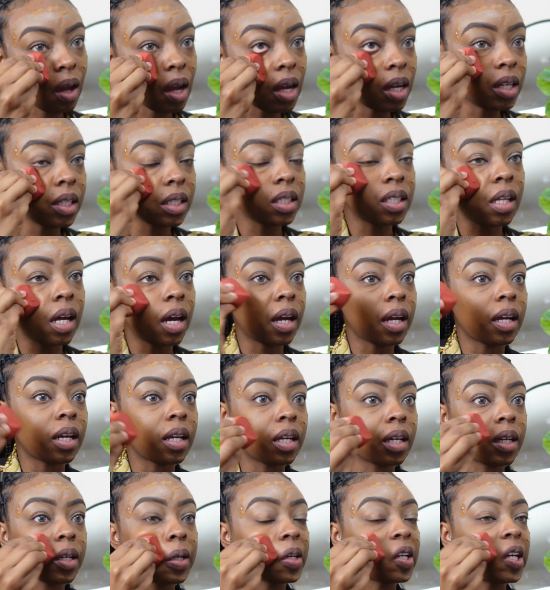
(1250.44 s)
it's
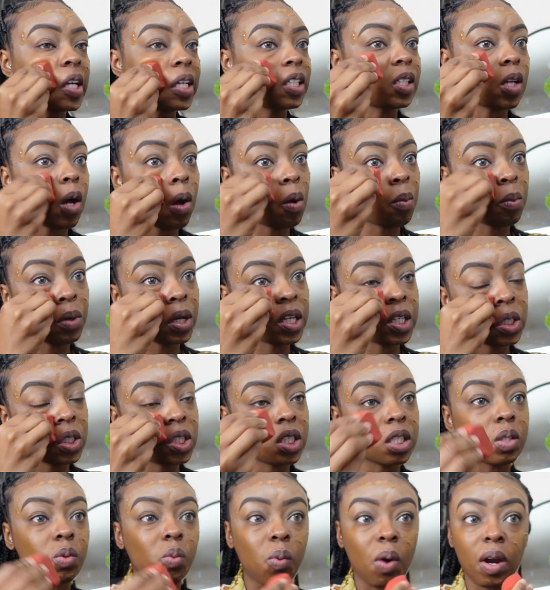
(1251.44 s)
like, it's
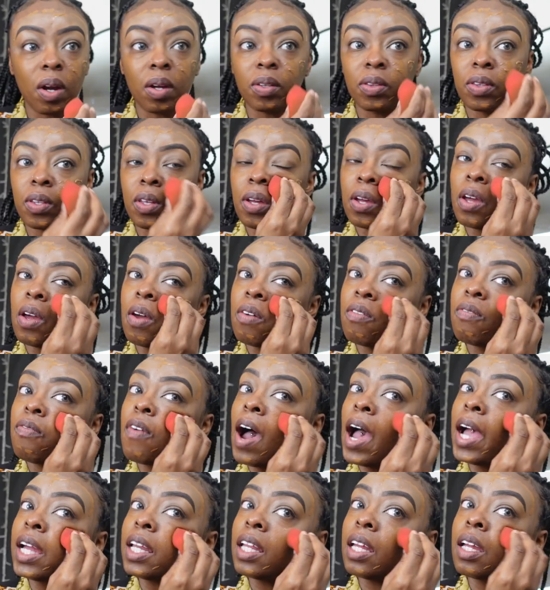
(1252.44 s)
just worth
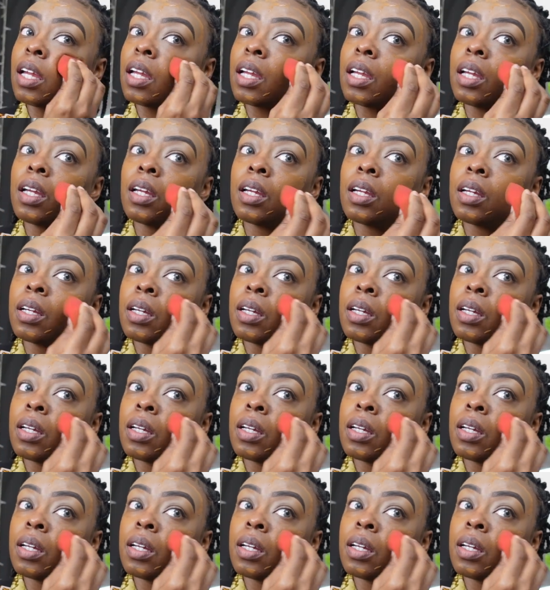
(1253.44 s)
fighting